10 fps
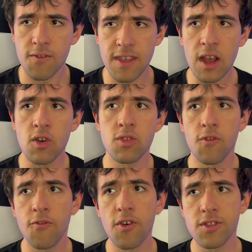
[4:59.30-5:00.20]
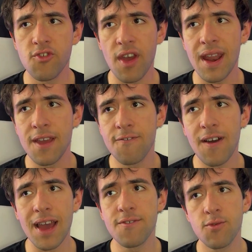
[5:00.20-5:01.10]
second or third gen
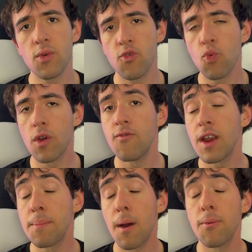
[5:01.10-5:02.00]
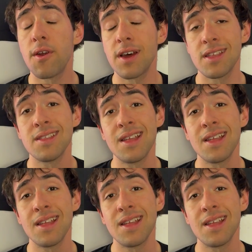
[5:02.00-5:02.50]
i5s, which were very popular at the